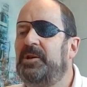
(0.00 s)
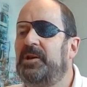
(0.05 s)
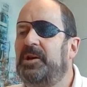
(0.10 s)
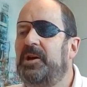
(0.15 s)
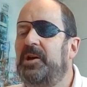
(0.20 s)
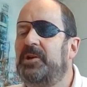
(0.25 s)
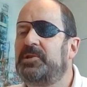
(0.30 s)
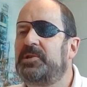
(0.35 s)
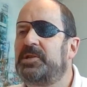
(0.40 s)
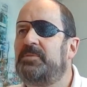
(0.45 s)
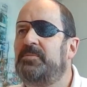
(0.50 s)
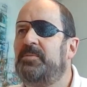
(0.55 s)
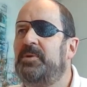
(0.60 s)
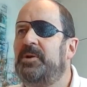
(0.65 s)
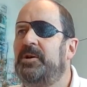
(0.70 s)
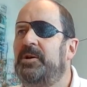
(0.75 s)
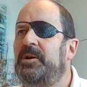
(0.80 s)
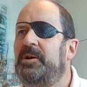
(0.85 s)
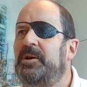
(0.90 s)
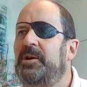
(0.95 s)
the
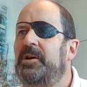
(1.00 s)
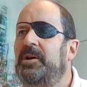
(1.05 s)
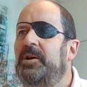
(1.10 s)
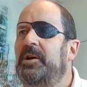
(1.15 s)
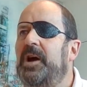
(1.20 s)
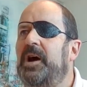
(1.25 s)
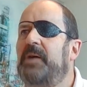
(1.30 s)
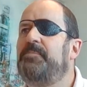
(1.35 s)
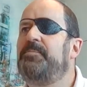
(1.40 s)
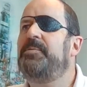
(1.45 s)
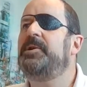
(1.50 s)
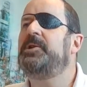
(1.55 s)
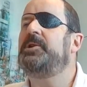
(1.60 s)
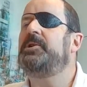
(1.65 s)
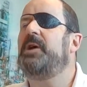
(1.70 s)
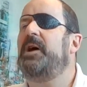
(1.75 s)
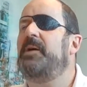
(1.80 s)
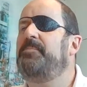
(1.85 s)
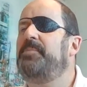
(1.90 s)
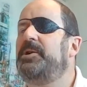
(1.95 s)
customer a
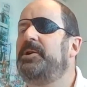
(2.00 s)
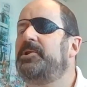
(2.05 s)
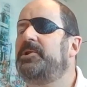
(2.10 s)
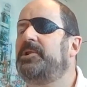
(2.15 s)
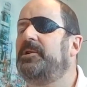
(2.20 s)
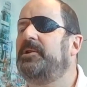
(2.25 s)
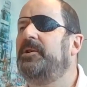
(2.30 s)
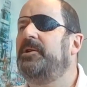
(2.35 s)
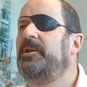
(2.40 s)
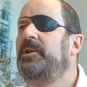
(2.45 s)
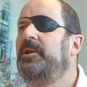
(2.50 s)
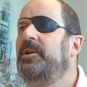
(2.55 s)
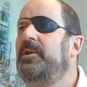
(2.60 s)
picture.